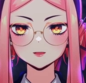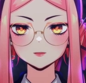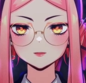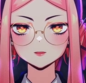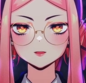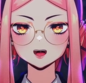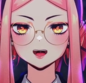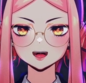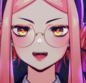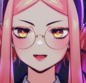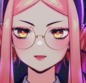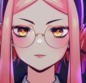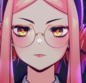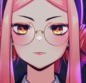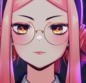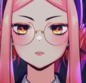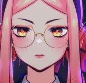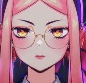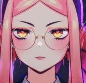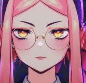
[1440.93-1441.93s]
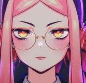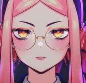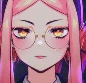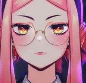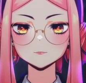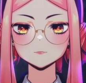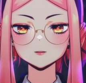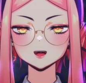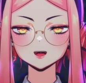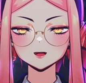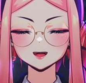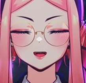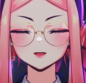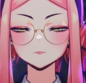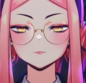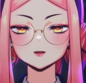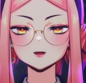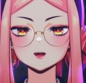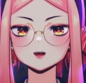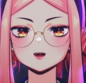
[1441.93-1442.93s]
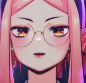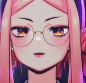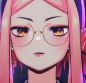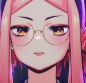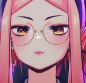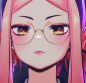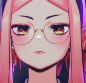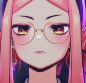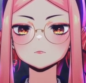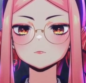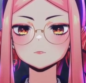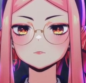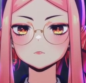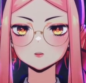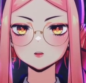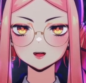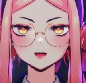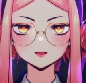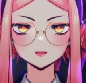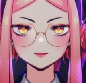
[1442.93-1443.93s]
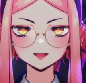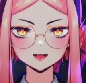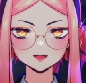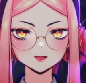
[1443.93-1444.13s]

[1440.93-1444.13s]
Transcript: has to follow it to find out what exactly